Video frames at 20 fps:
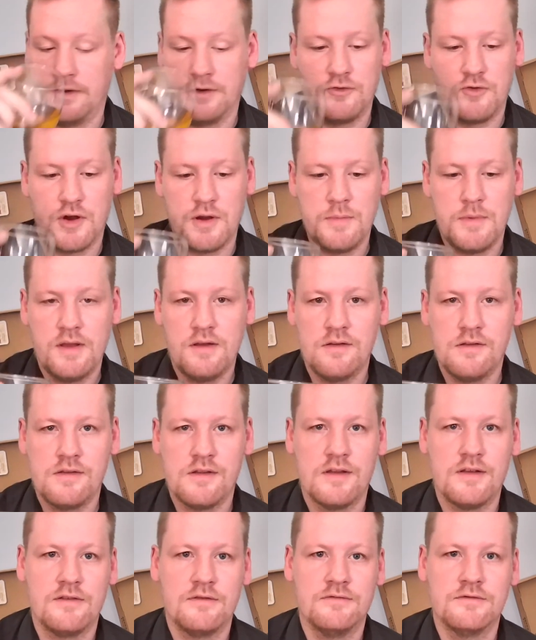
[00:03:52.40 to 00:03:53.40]
and cream ants
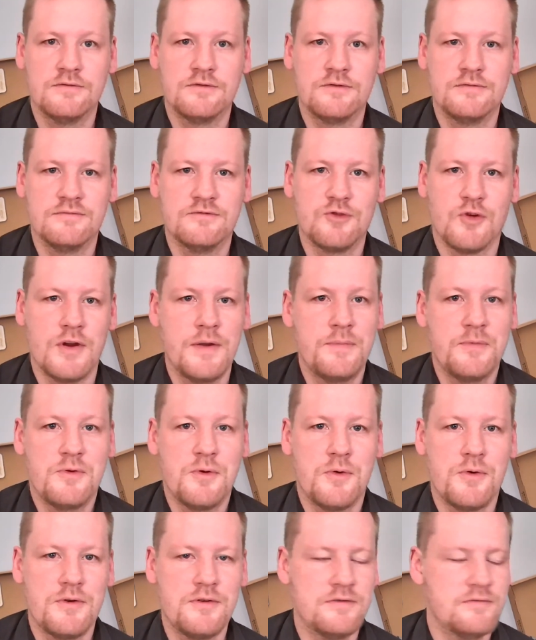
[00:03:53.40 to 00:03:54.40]
and cream
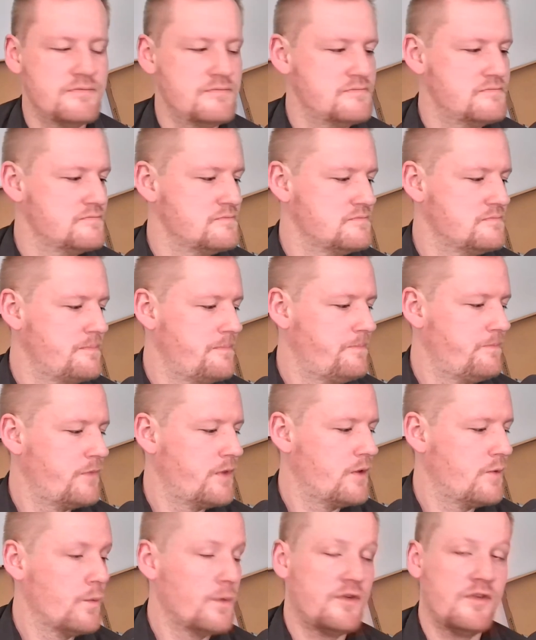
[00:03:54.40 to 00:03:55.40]
corn,
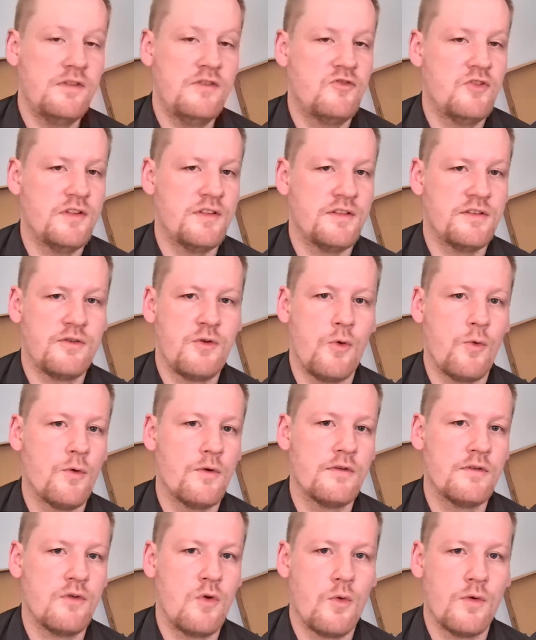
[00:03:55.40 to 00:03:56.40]
which is just
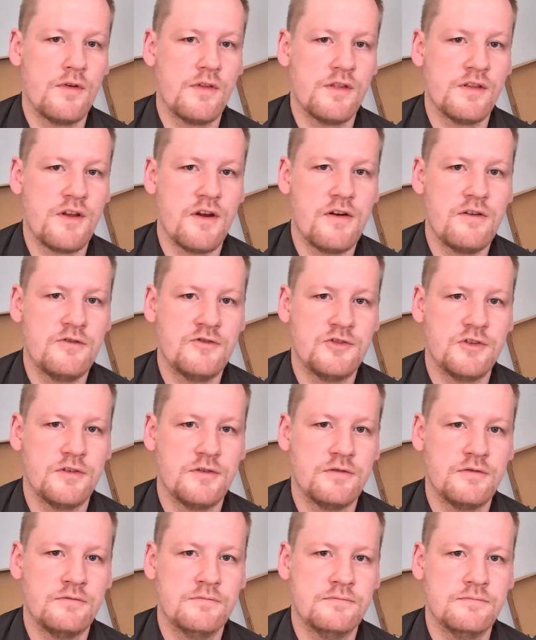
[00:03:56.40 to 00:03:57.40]
corn, cornstarch,
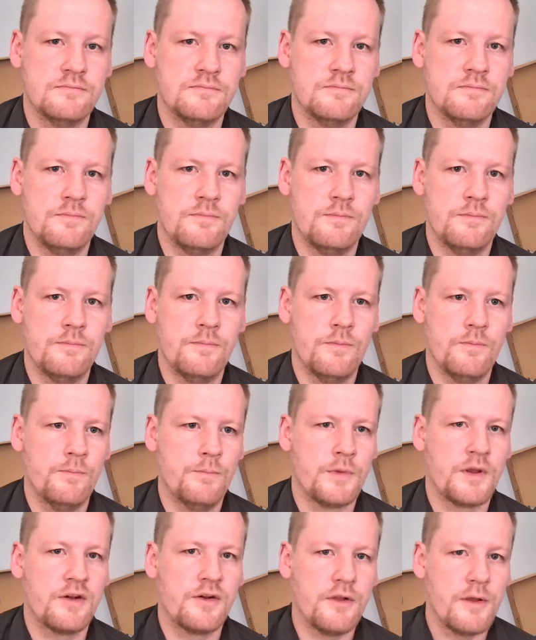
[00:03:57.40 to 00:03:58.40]
and
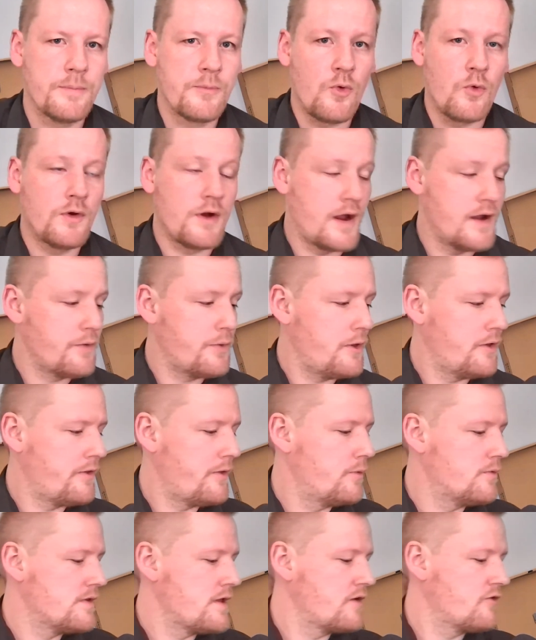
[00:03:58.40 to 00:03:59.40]
muddled up corn. I thought
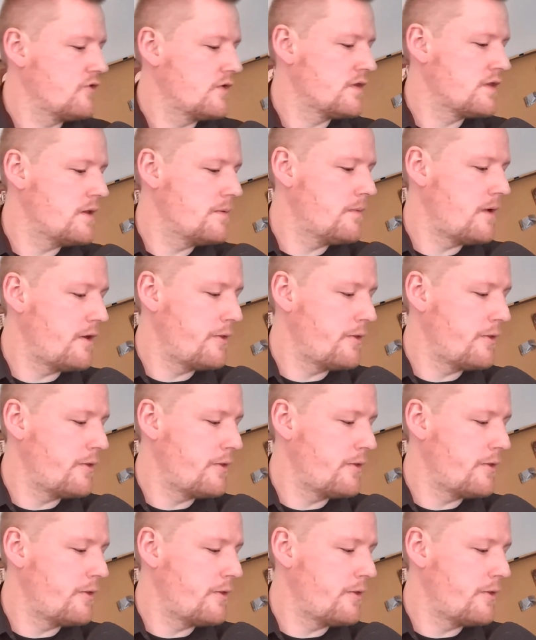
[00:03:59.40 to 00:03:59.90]
there was actually some